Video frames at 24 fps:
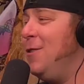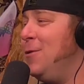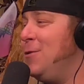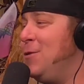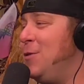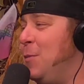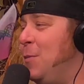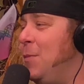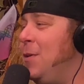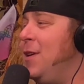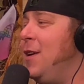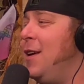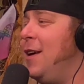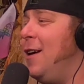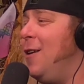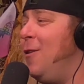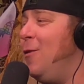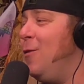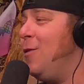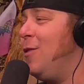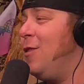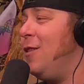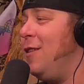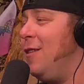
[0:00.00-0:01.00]
know, to be
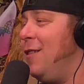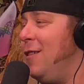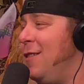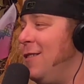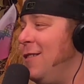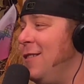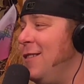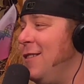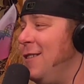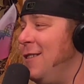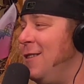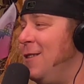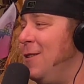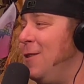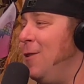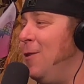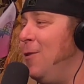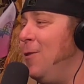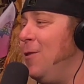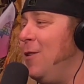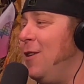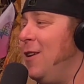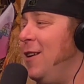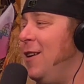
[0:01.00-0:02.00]
healthy. You
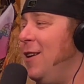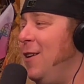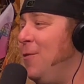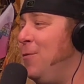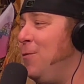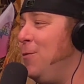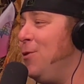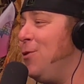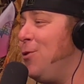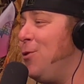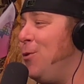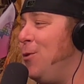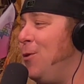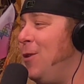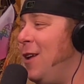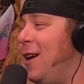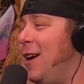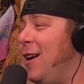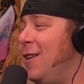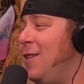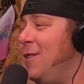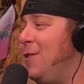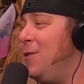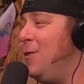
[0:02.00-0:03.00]
know, and if we throw
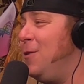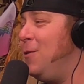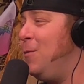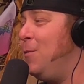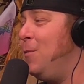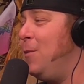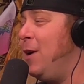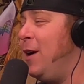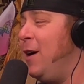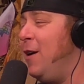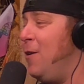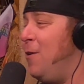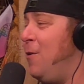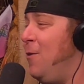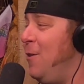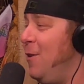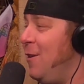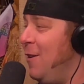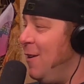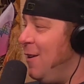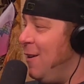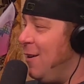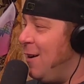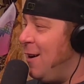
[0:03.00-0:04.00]
like a little male
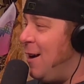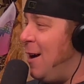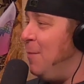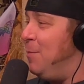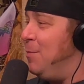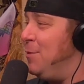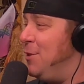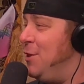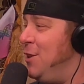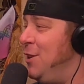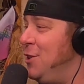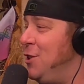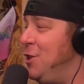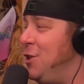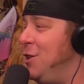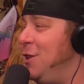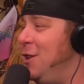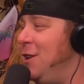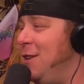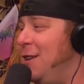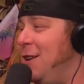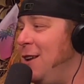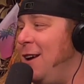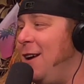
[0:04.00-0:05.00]

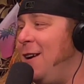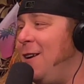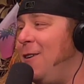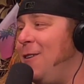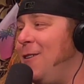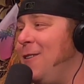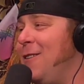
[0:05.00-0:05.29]
competition in there.